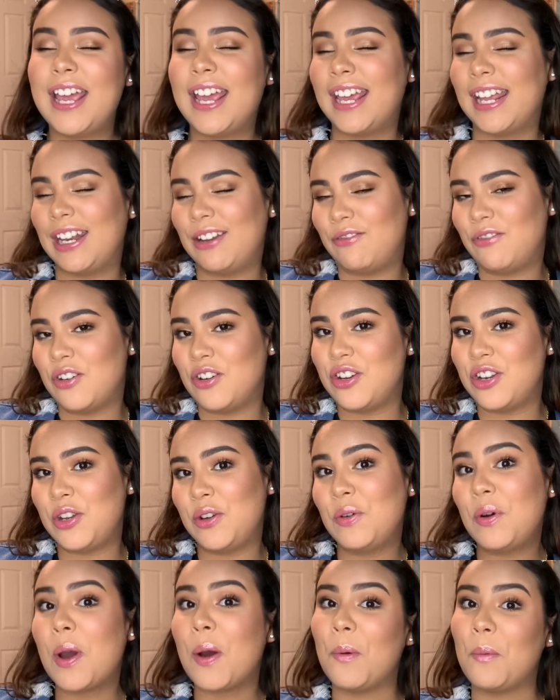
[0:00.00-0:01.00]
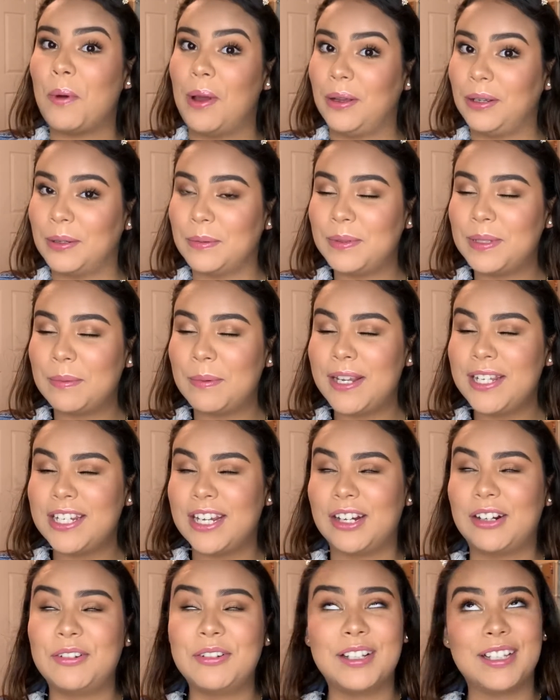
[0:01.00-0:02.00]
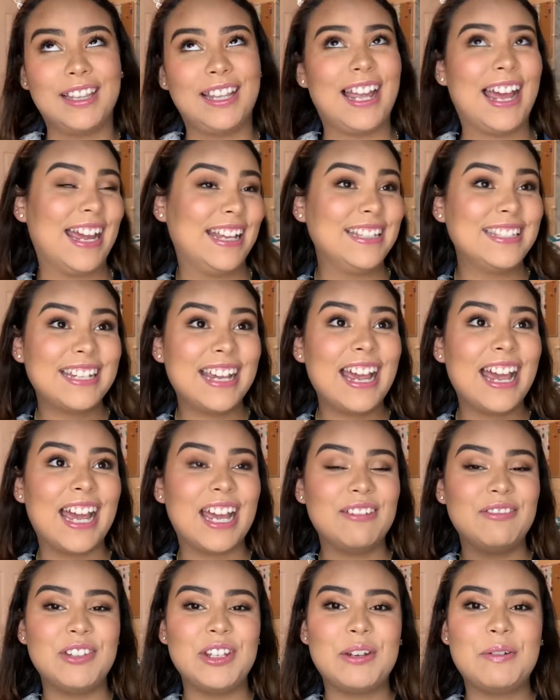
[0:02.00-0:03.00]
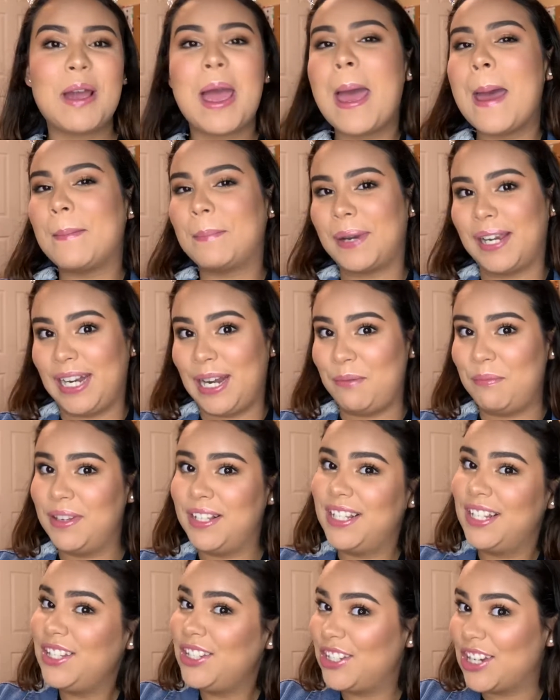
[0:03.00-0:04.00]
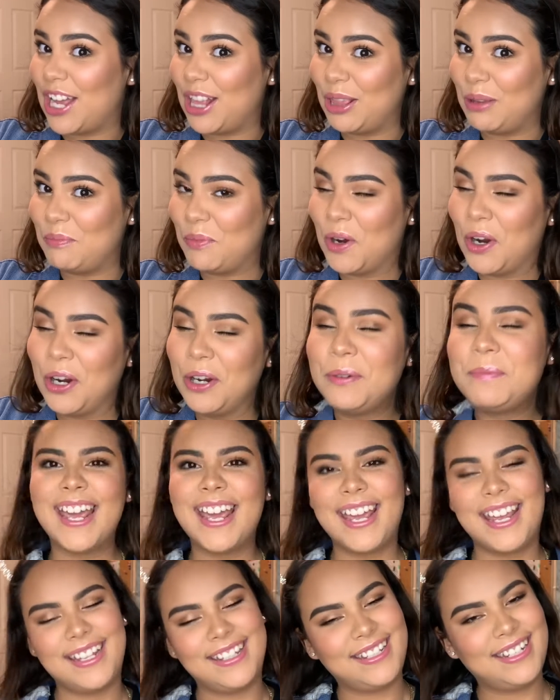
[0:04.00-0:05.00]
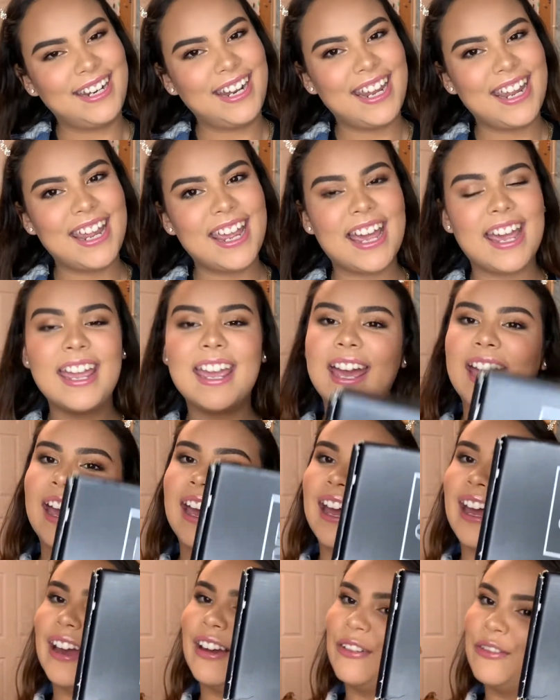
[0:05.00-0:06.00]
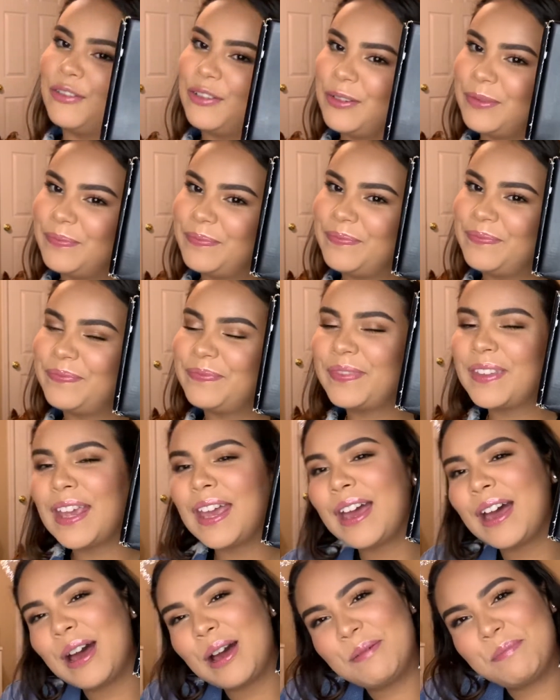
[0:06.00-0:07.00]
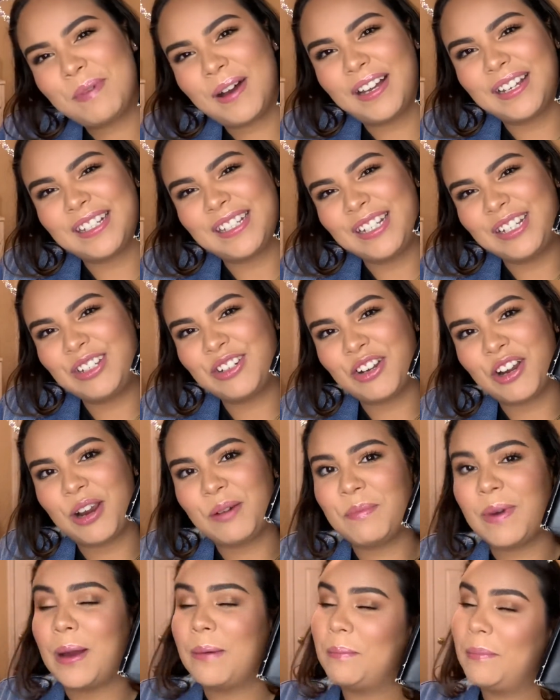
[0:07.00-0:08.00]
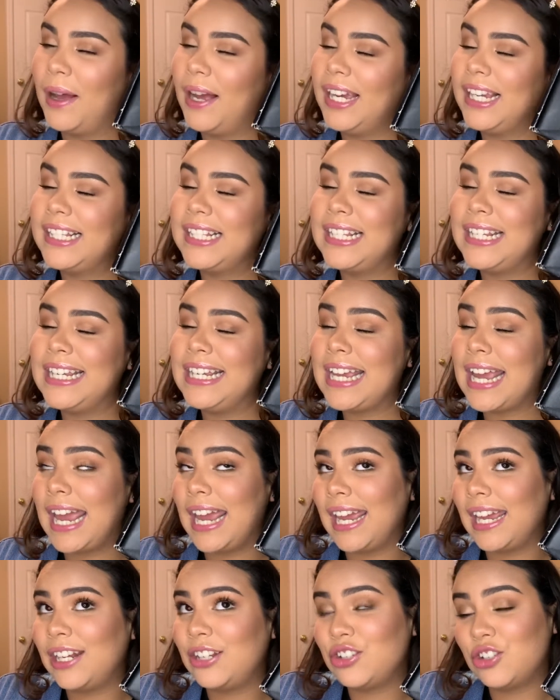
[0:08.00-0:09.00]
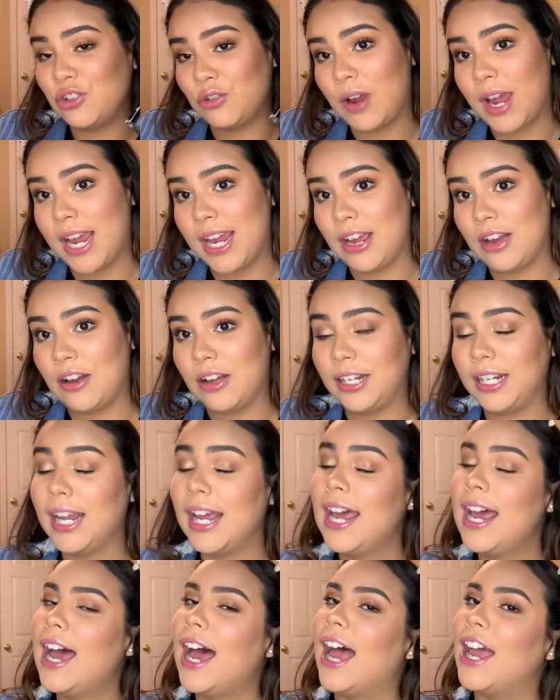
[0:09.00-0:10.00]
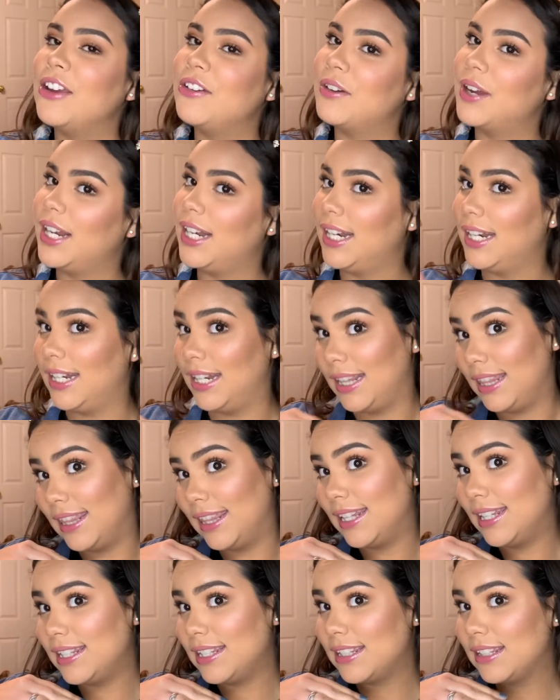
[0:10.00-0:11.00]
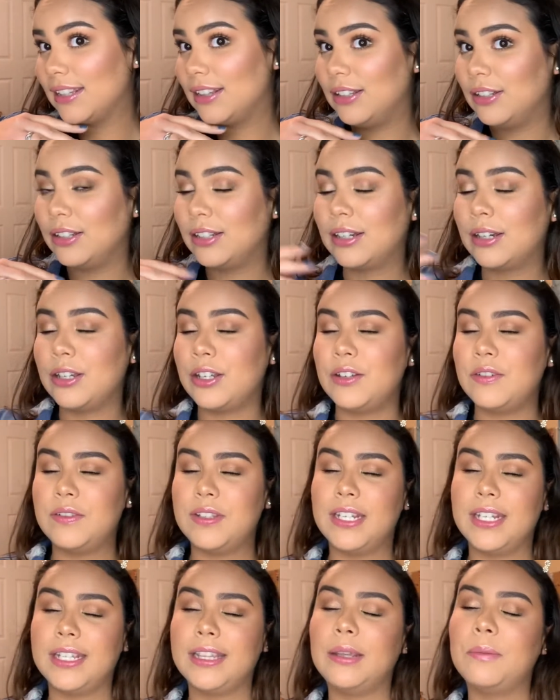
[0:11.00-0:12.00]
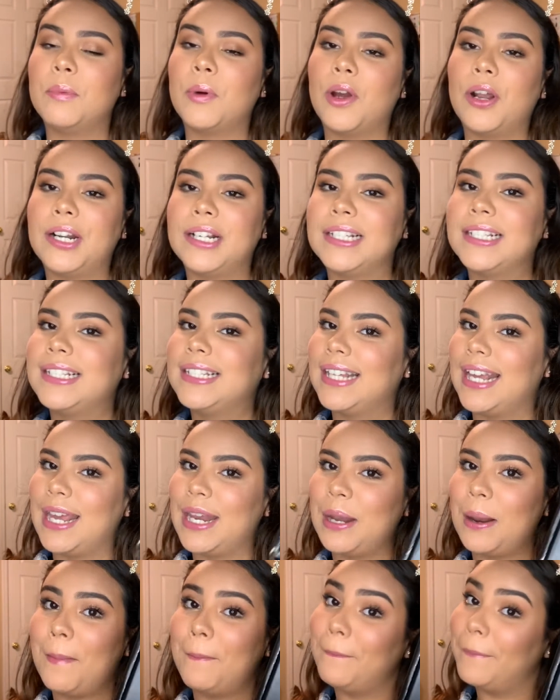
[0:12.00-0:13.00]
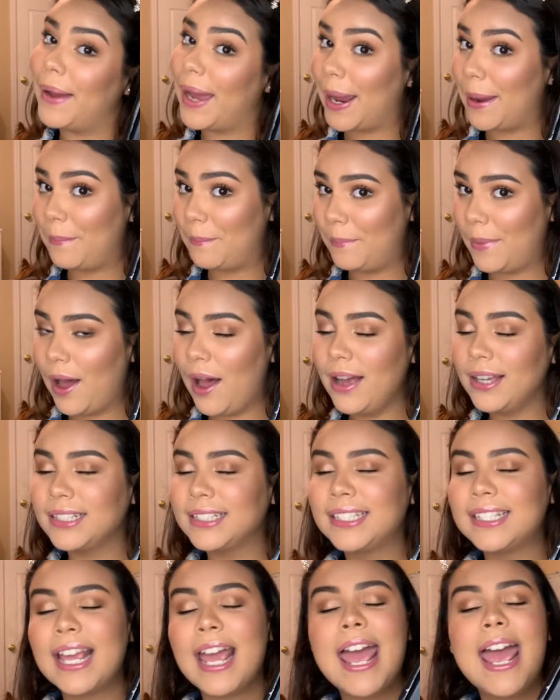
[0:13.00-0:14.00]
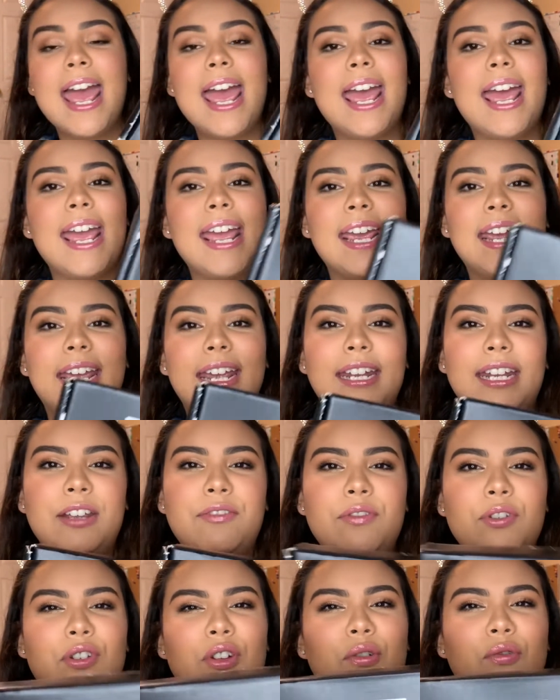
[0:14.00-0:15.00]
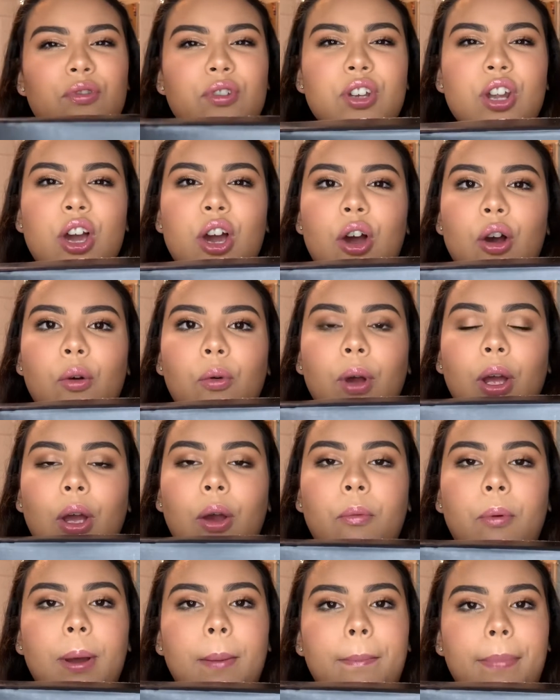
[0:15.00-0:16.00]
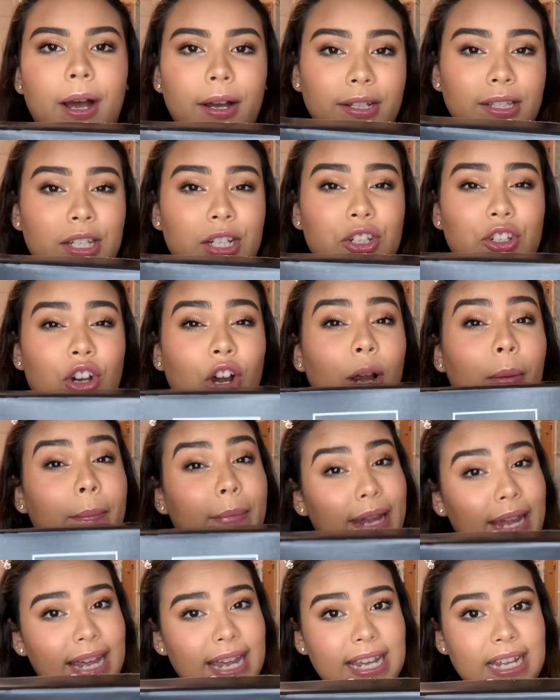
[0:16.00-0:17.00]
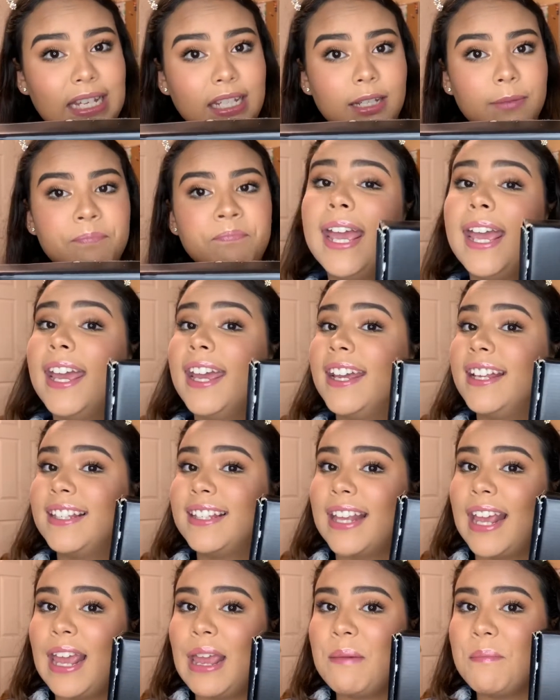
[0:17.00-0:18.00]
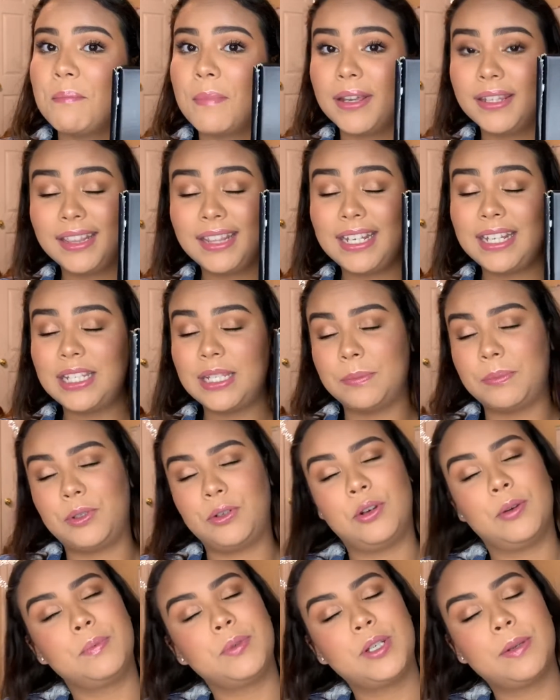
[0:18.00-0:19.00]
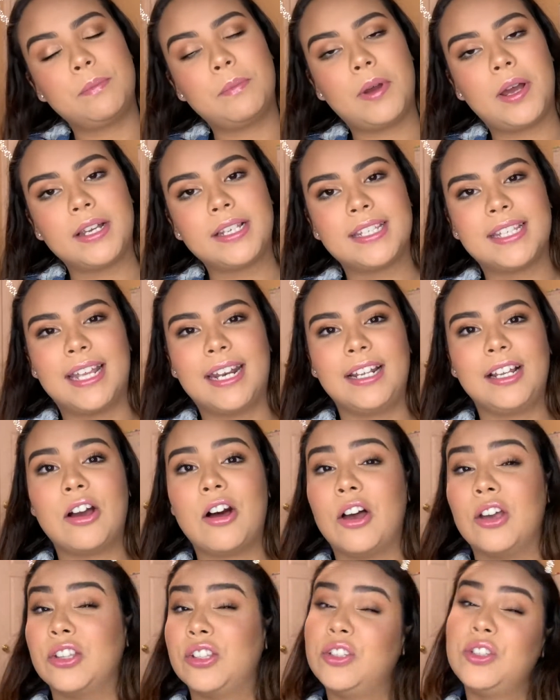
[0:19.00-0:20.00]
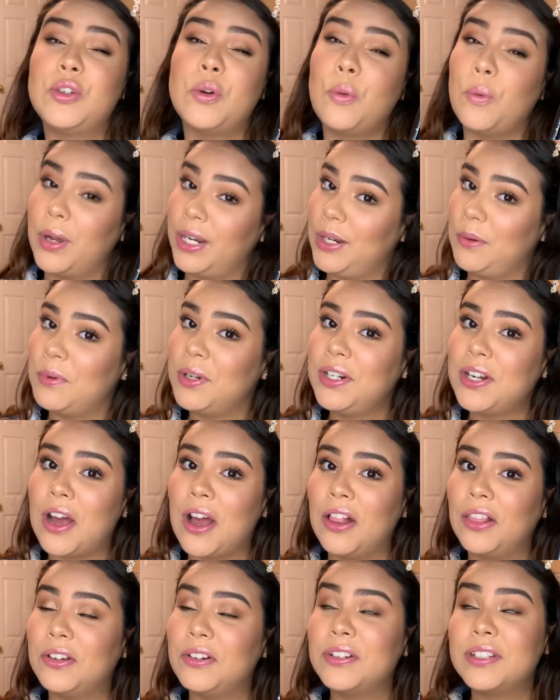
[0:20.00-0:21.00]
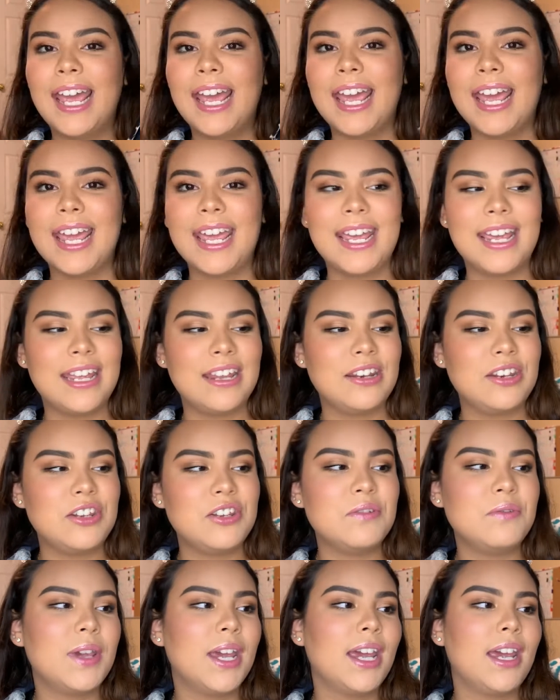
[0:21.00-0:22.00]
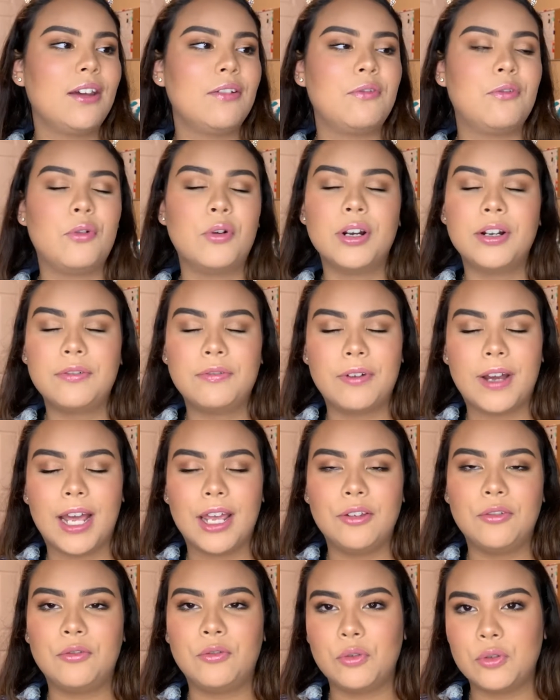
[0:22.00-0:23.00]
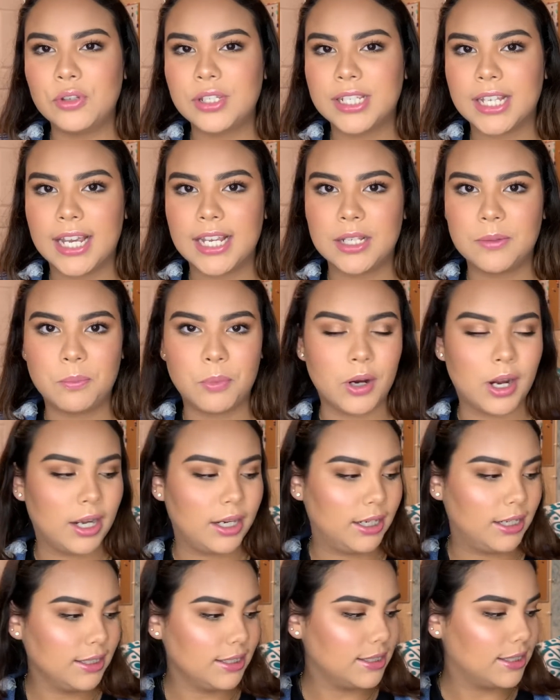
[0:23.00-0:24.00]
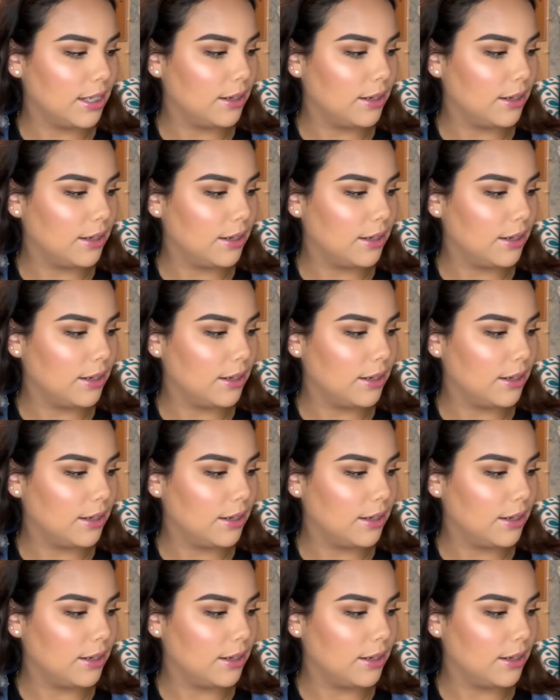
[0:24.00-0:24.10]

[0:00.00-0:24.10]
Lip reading: And if you're new, welcome to my channel. Glad to have you. My name is Angelimar, and today I have a Boxycharm unboxing and try on. I created this look using the products in my box. And if you don't know what Boxycharm is, it's a monthly subscription box that costs $21, and you get 4 to 5 full-size products.